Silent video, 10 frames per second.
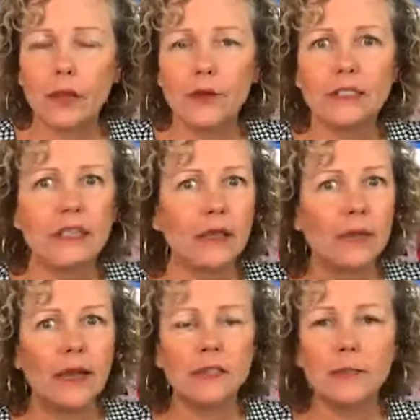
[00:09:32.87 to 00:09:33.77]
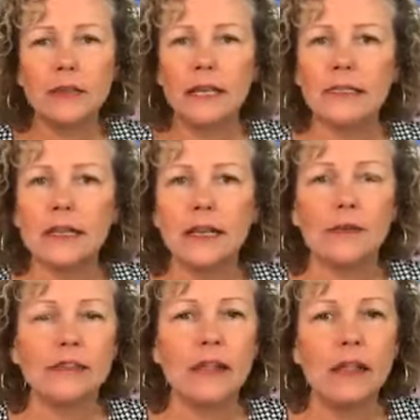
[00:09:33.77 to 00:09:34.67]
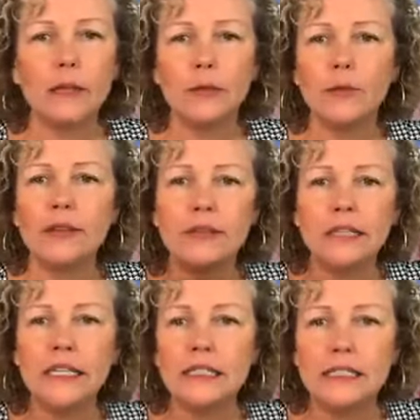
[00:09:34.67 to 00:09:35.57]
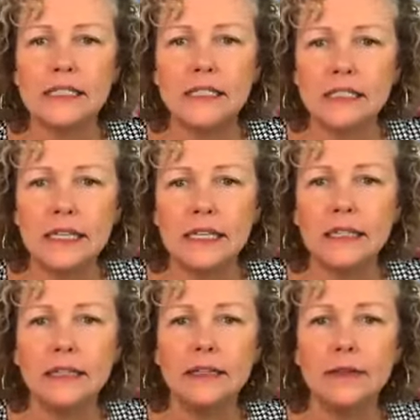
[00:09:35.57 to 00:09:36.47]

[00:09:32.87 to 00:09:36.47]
I was telling my husband last night, I was telling him, you need to see